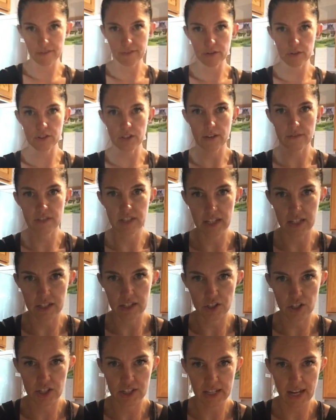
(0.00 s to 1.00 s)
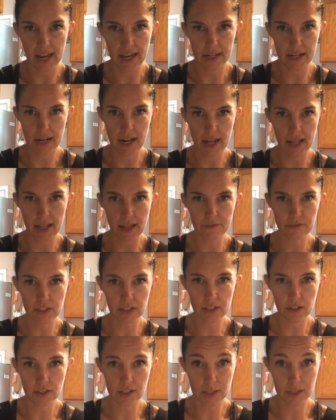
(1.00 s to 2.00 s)
fruits off to each side and I left a
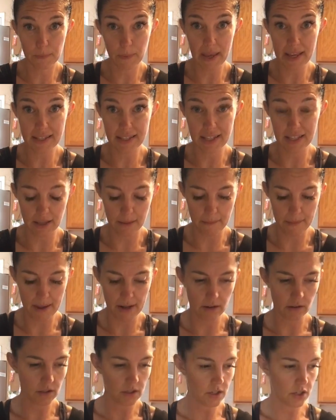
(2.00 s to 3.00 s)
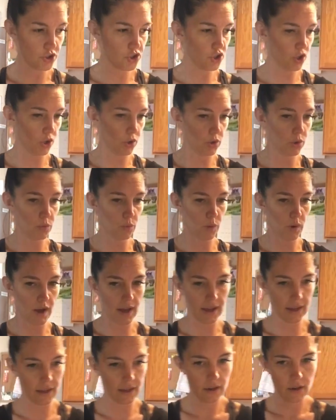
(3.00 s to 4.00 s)
little space in the middle, and I'll show you
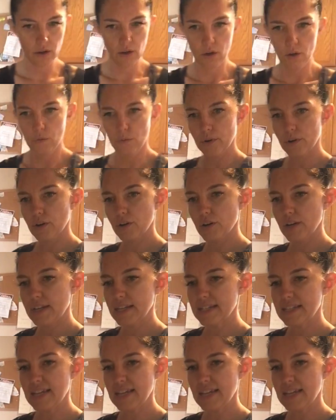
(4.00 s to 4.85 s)
why. We're going to